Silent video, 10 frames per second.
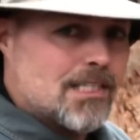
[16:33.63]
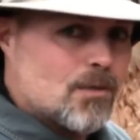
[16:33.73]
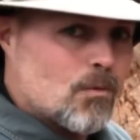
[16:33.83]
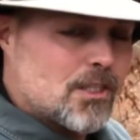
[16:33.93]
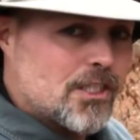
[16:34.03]
I just
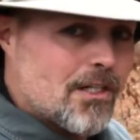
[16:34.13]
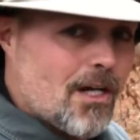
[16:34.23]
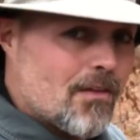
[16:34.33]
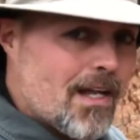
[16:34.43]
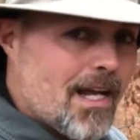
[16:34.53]
want to show you
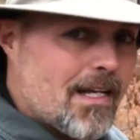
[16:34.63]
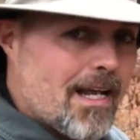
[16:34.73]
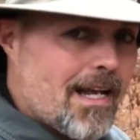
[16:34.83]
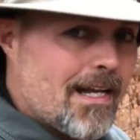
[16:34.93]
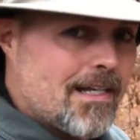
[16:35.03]
all that.
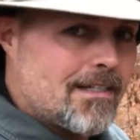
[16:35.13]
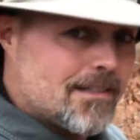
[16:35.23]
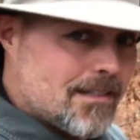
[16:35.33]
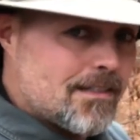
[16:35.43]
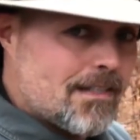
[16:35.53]
And
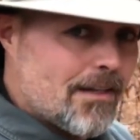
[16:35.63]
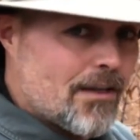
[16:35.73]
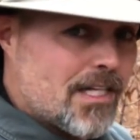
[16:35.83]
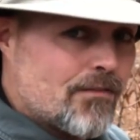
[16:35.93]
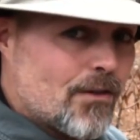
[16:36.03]
I
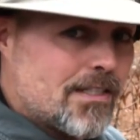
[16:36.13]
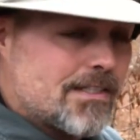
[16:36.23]
thank you for your